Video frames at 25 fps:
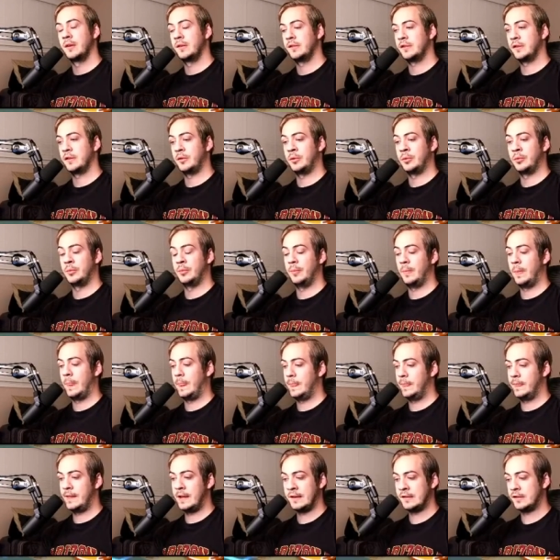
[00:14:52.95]
So
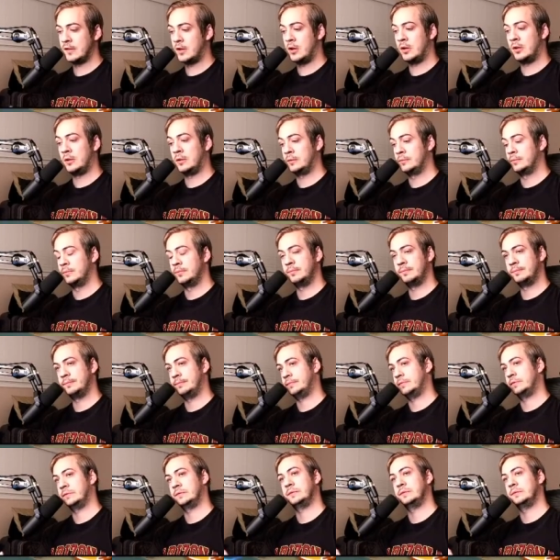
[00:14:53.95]
that's all
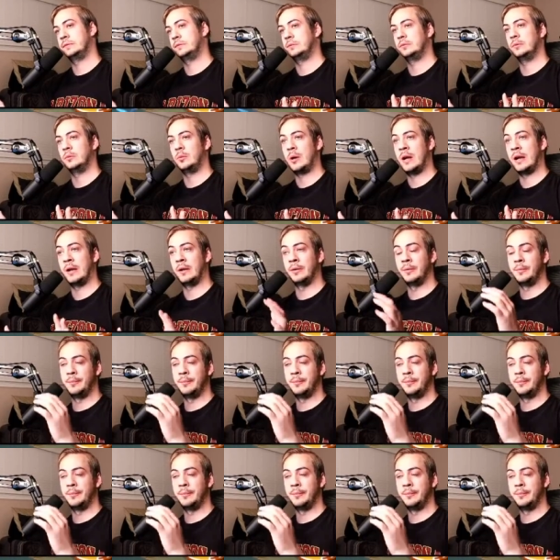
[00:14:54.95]
wild.